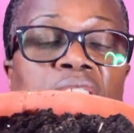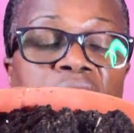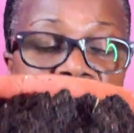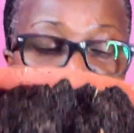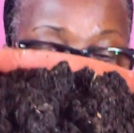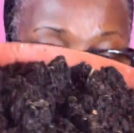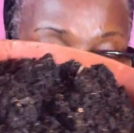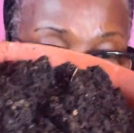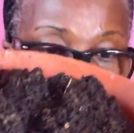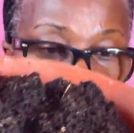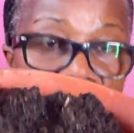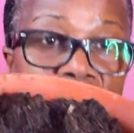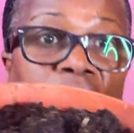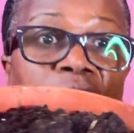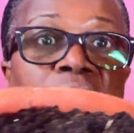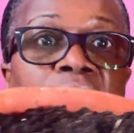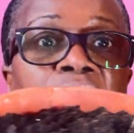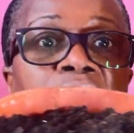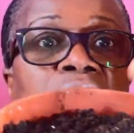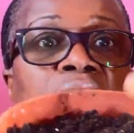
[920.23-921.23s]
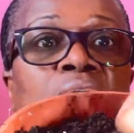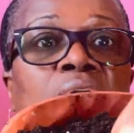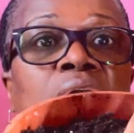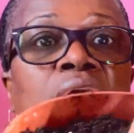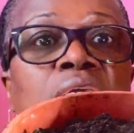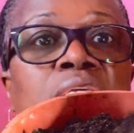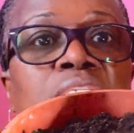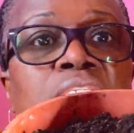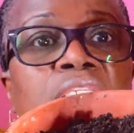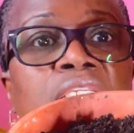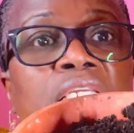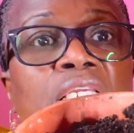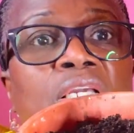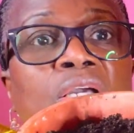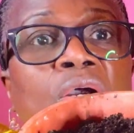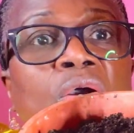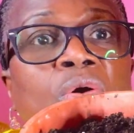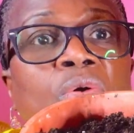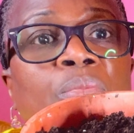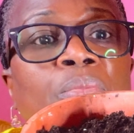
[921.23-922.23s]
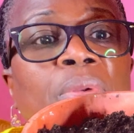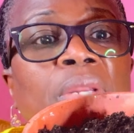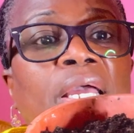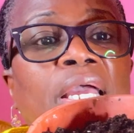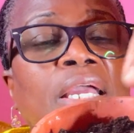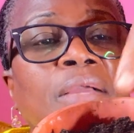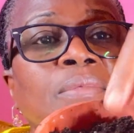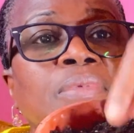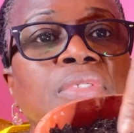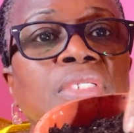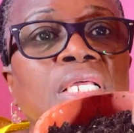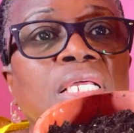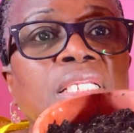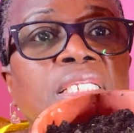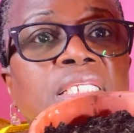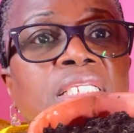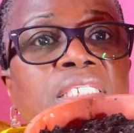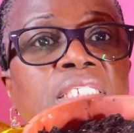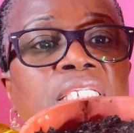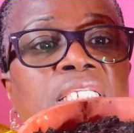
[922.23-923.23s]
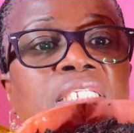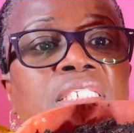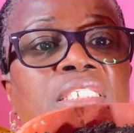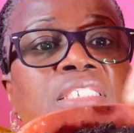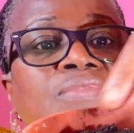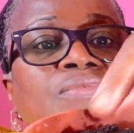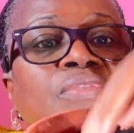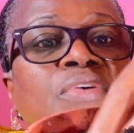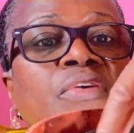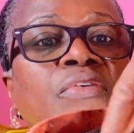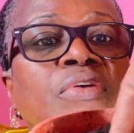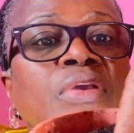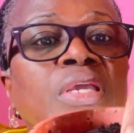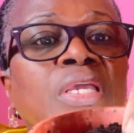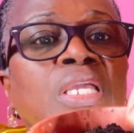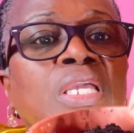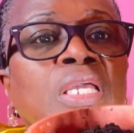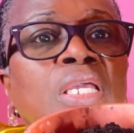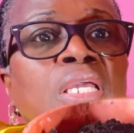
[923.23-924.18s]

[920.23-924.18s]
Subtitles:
This is, look at that. See how pliable that is? That's very,